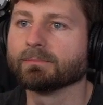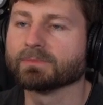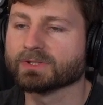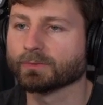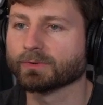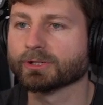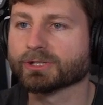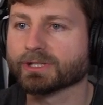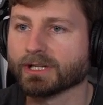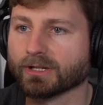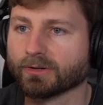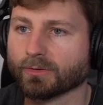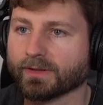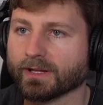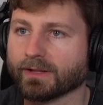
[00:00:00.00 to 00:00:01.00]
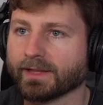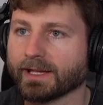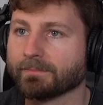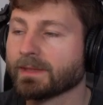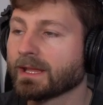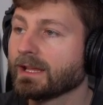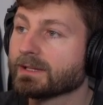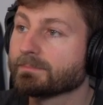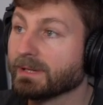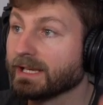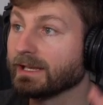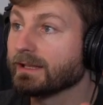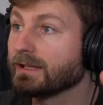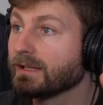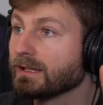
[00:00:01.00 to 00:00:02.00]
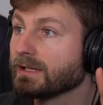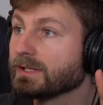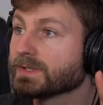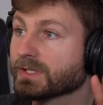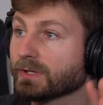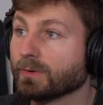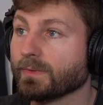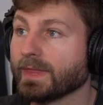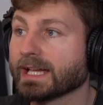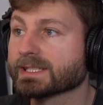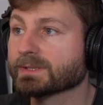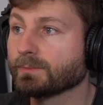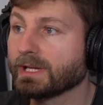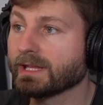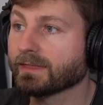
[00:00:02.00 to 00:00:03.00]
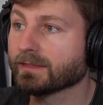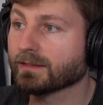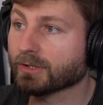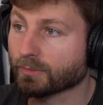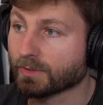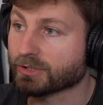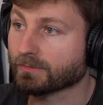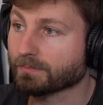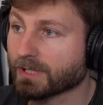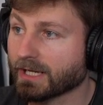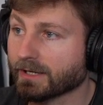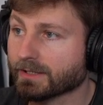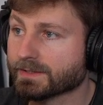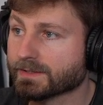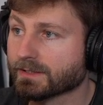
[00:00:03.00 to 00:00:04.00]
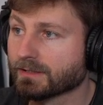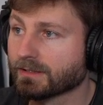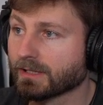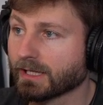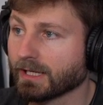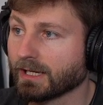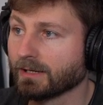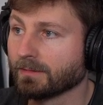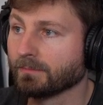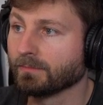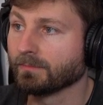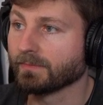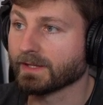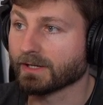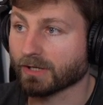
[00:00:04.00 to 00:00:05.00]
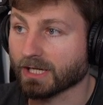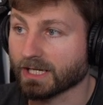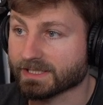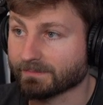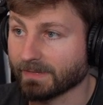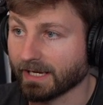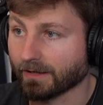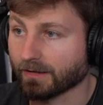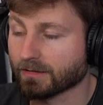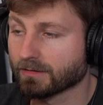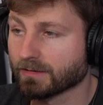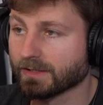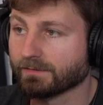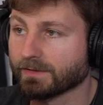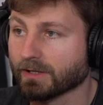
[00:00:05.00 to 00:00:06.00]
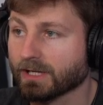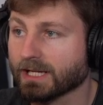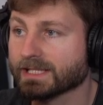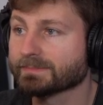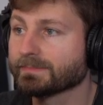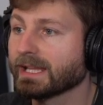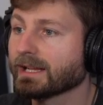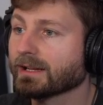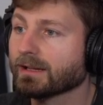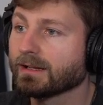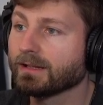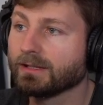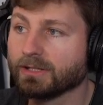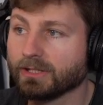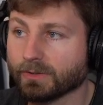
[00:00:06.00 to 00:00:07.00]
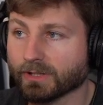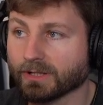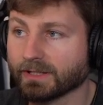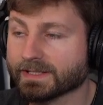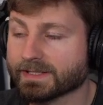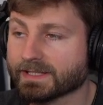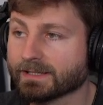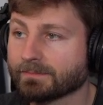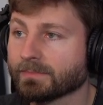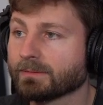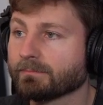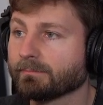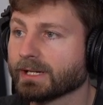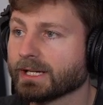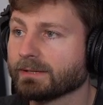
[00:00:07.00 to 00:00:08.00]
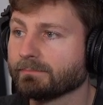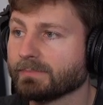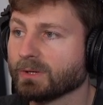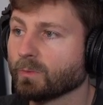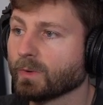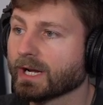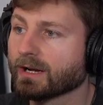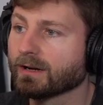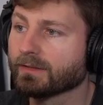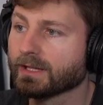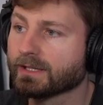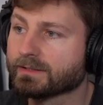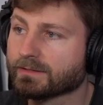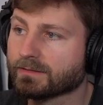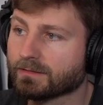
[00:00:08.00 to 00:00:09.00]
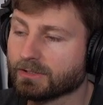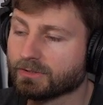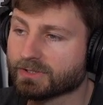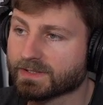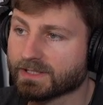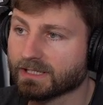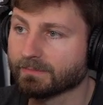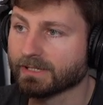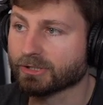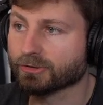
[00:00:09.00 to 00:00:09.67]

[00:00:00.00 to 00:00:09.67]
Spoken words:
we're just going to ignore all that. But so that's with creature products that are cosmetic. If they're cosmetic, you can list them, but beware that you just need to make sure